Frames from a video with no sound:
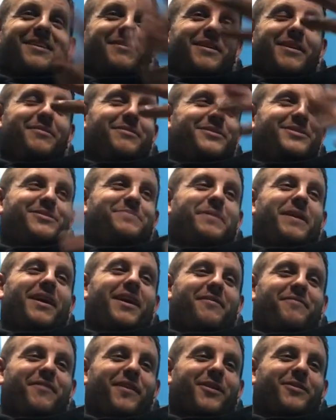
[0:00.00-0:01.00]
he, he, would just be
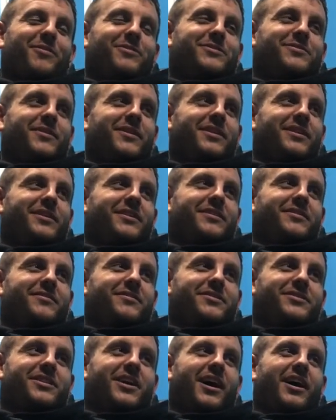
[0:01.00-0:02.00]
like, fuck CrossFit,
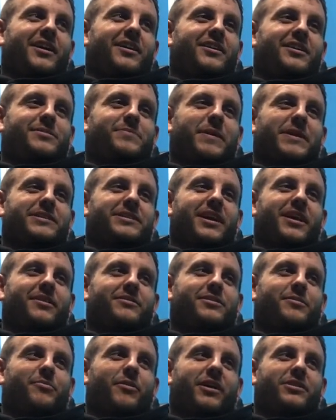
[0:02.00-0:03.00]
Just go. just pick something
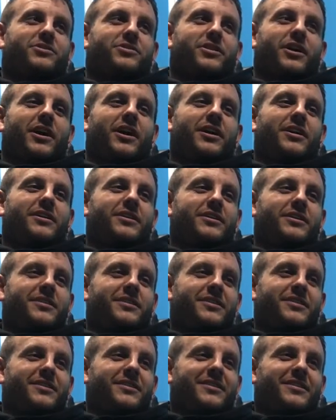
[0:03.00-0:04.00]
else that Brad
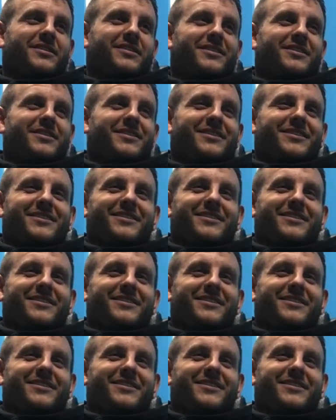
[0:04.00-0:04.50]
shit.